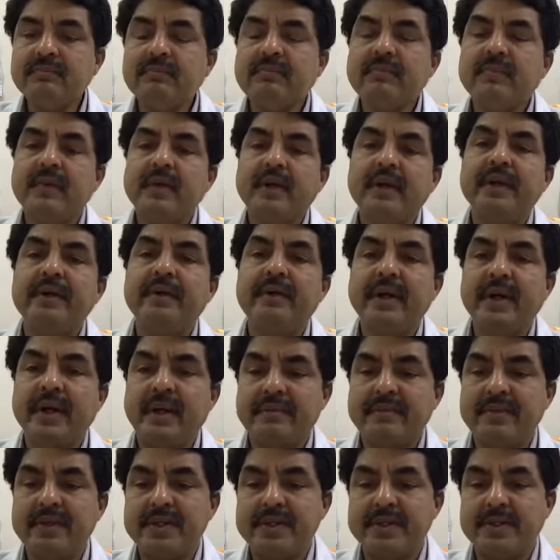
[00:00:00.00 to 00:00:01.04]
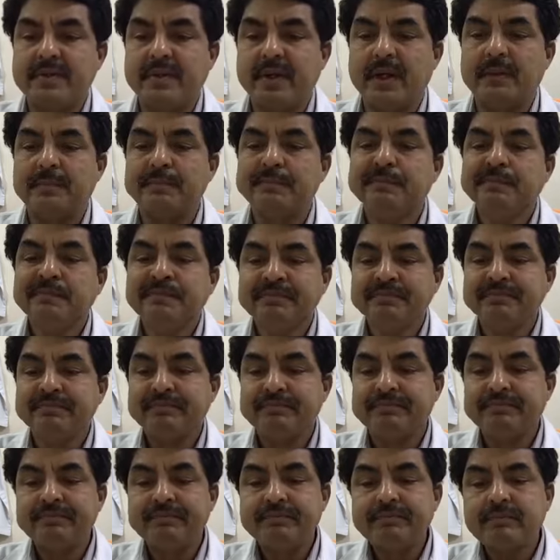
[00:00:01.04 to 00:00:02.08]
urinary fistula.
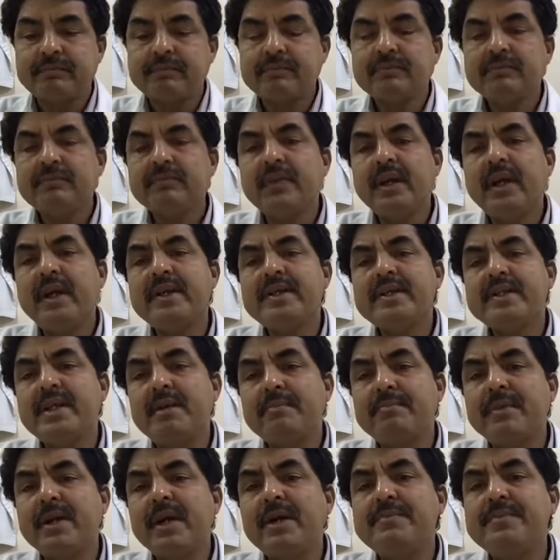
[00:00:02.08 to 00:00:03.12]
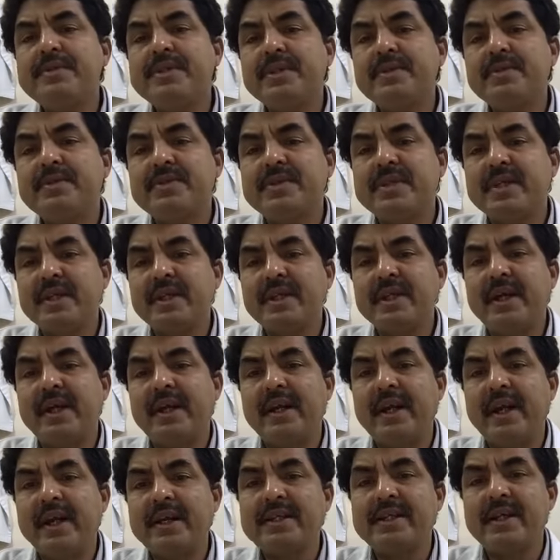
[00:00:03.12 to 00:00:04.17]
And sometimes you see the
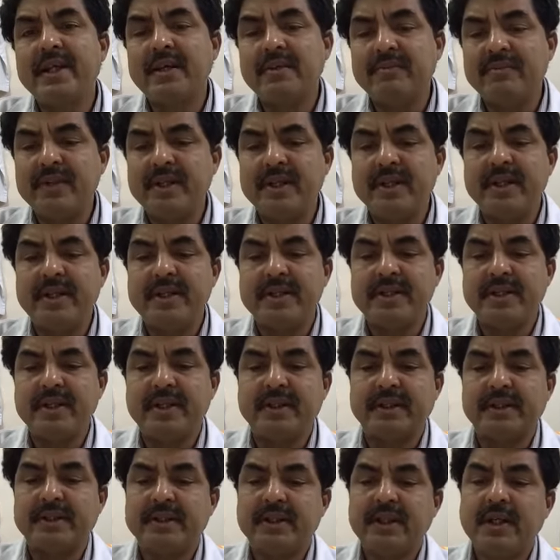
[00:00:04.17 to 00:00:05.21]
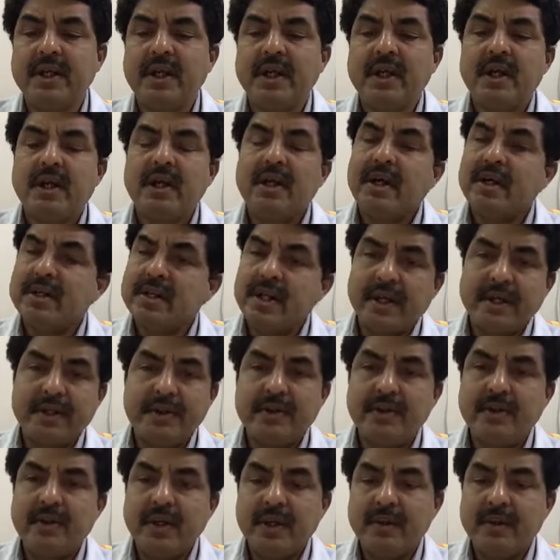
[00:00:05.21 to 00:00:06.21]
nature of the ditchers. As I told you